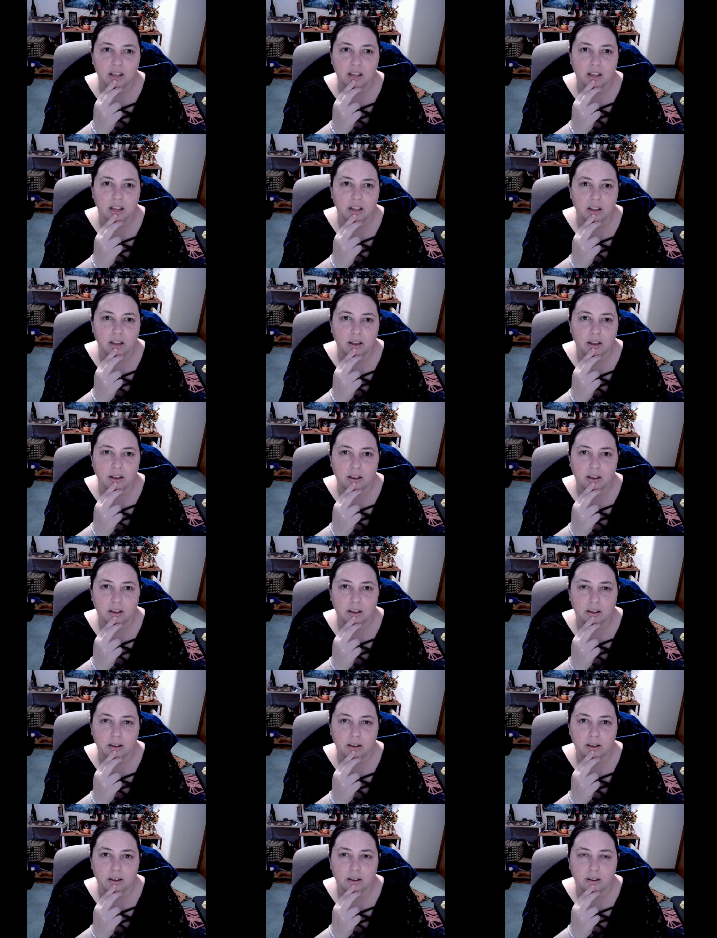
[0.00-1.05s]

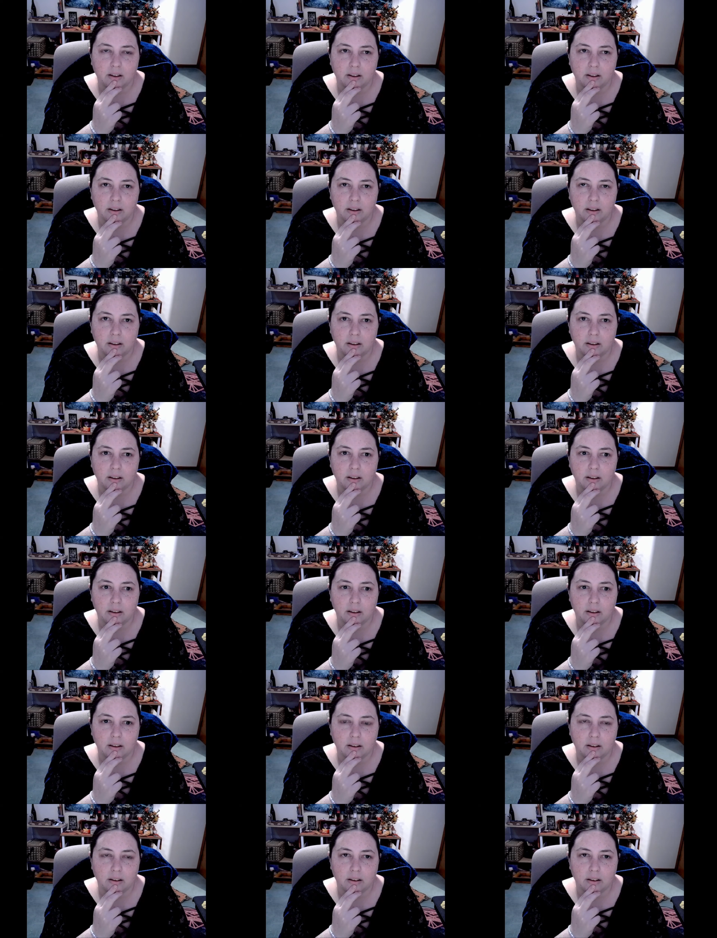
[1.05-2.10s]

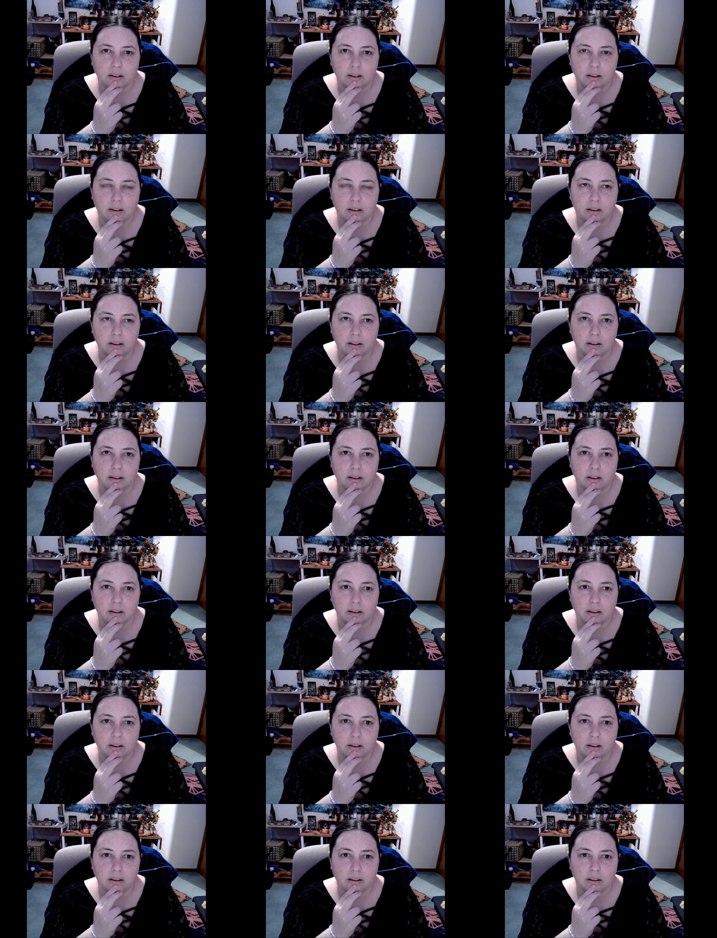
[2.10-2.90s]
[no speech]